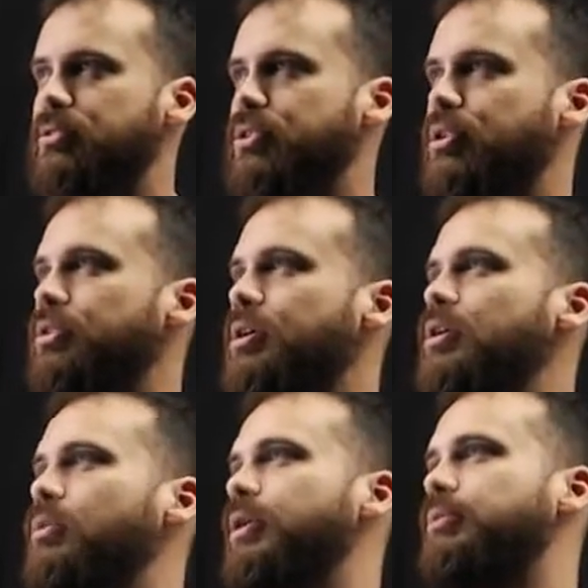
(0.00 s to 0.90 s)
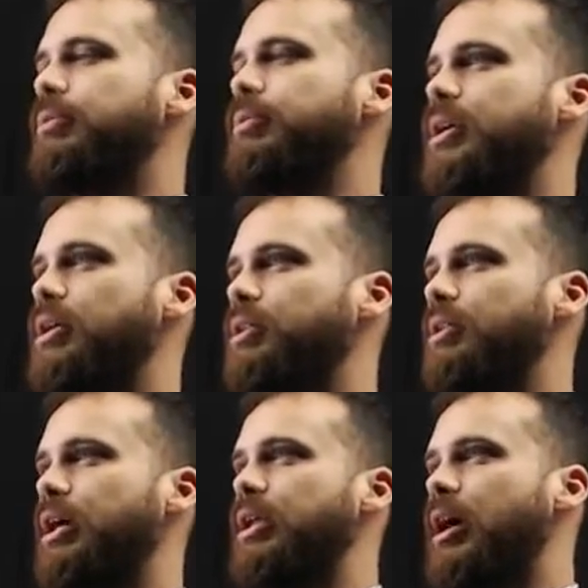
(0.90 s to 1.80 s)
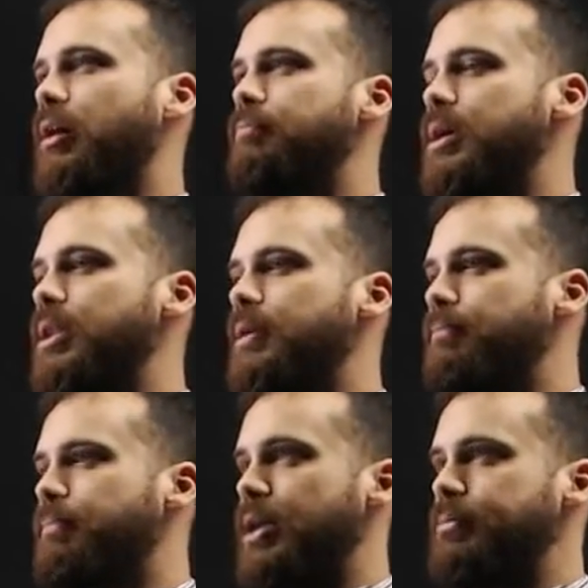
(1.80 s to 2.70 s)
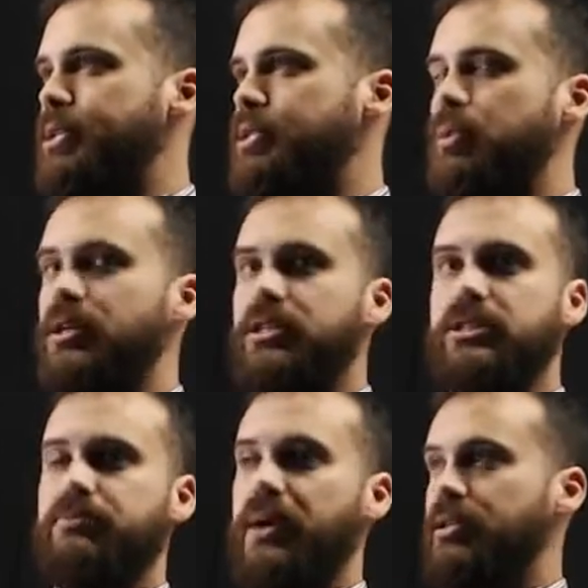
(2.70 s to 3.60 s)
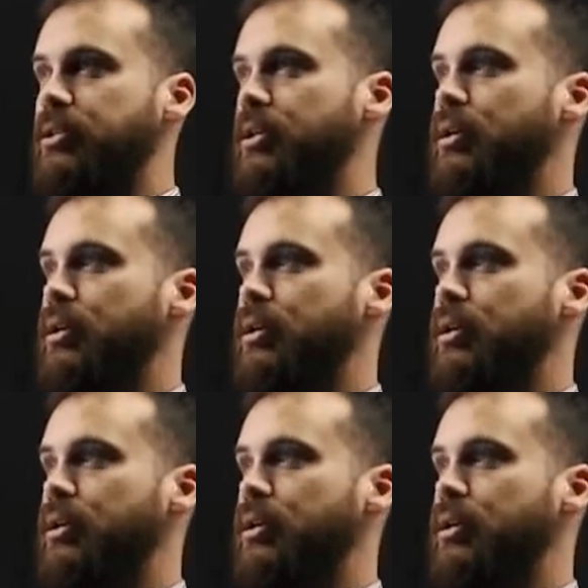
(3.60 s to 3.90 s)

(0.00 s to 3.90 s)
So we could probably calculate how many babies we expect